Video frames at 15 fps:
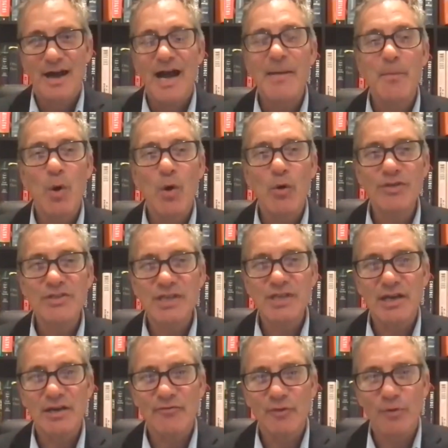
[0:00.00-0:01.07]
I'm always
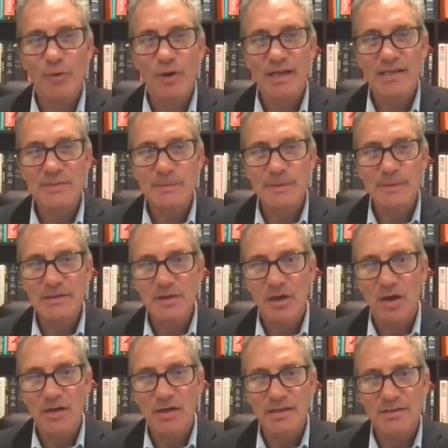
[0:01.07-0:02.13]
careful when I speak to
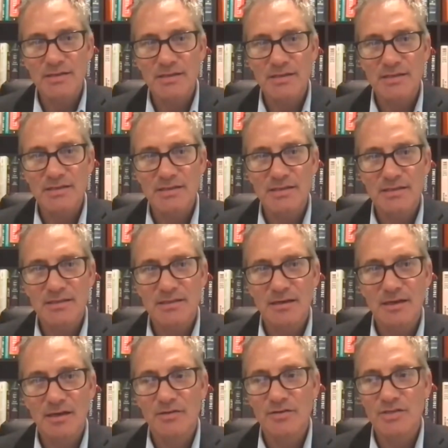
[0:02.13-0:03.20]
audiences,
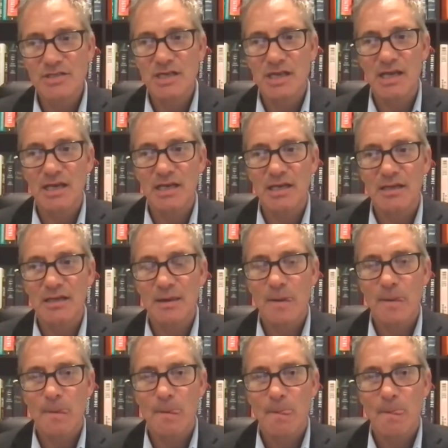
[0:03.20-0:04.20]
understanding